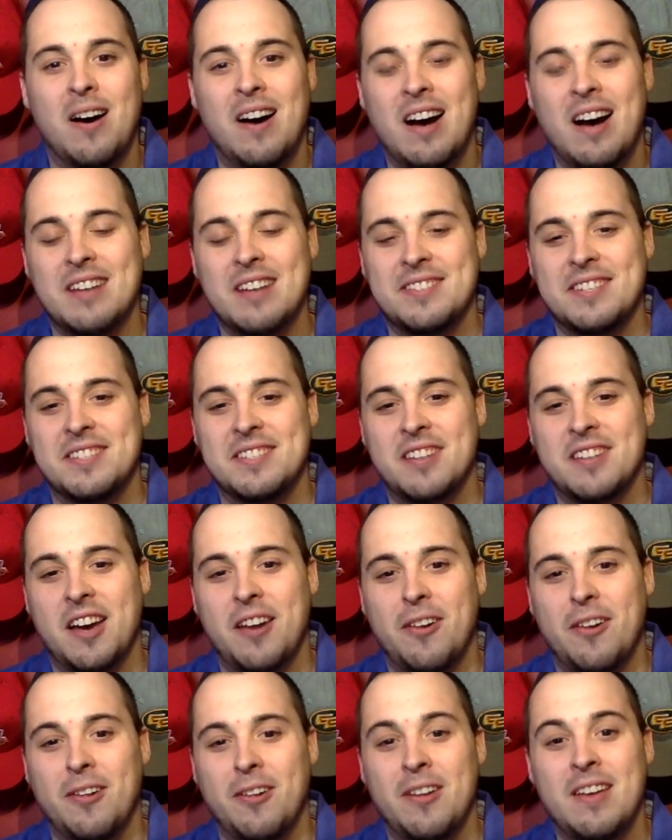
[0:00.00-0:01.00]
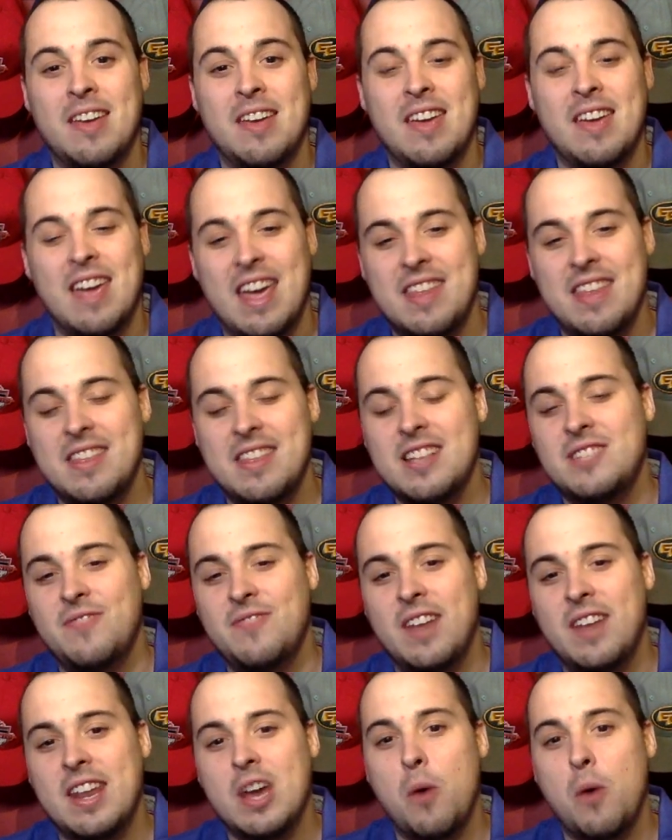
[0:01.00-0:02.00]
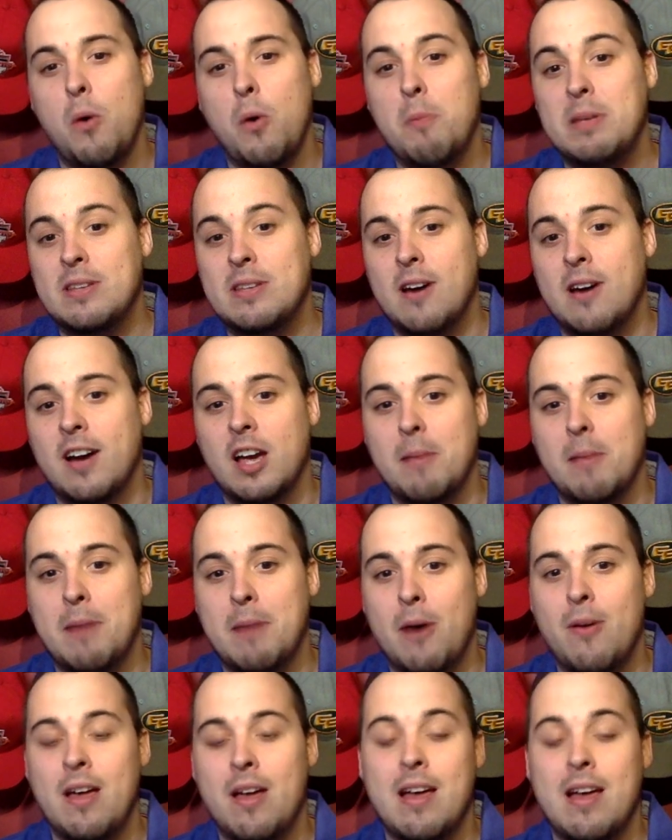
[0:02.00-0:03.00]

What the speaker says: Hussey's Huddle. In this video, we'll be talking about